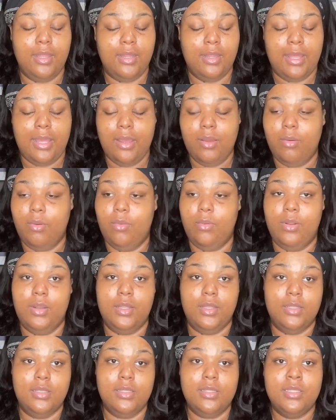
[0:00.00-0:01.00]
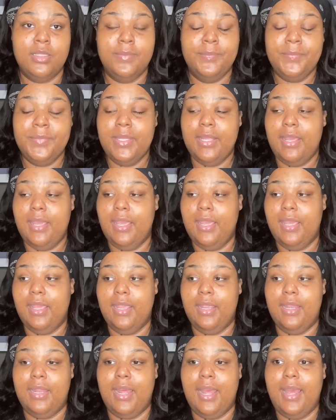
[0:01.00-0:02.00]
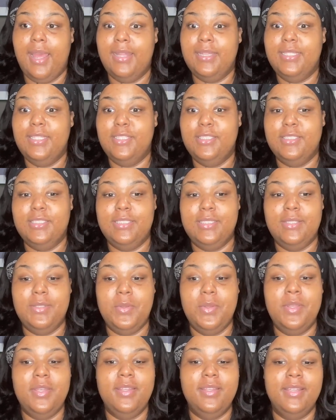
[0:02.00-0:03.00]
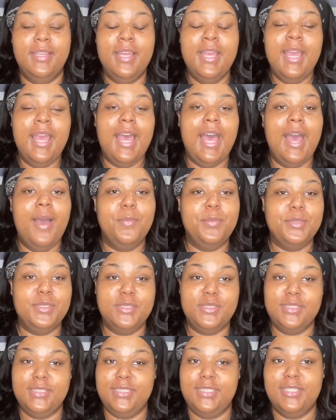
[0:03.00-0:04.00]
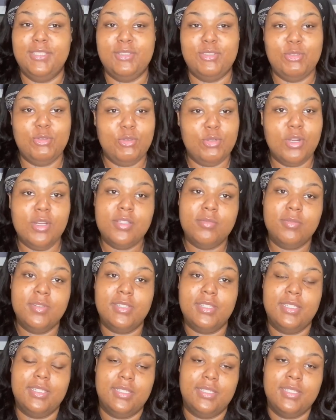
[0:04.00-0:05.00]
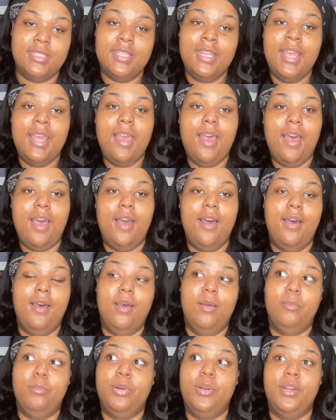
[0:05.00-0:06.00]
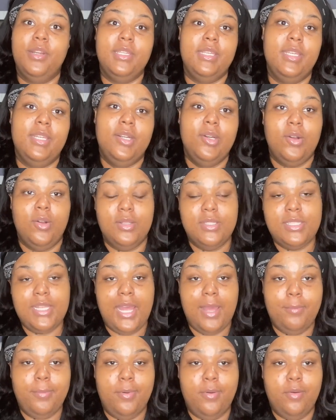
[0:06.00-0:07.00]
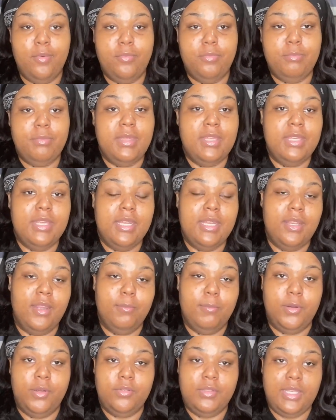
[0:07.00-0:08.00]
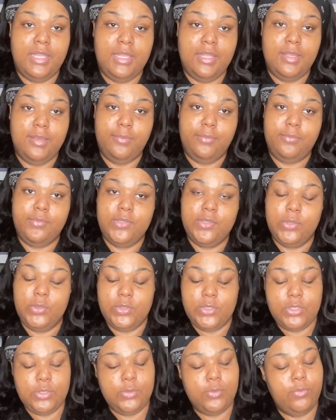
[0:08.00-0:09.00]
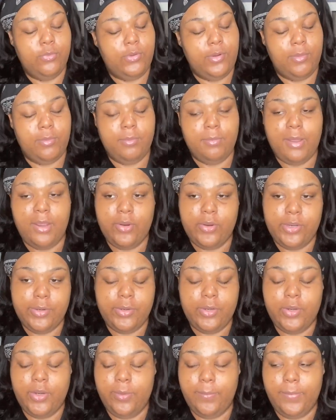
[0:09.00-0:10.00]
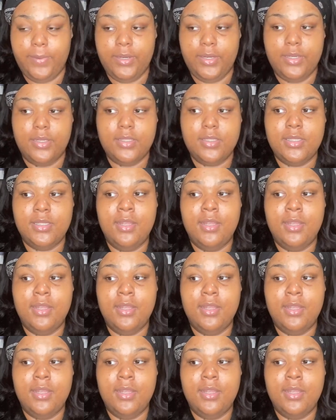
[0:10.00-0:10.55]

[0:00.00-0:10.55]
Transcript: out on us. And I literally, I would literally get 2 Christmases per year on top of me getting a birthday gift or 2 from my grandparents.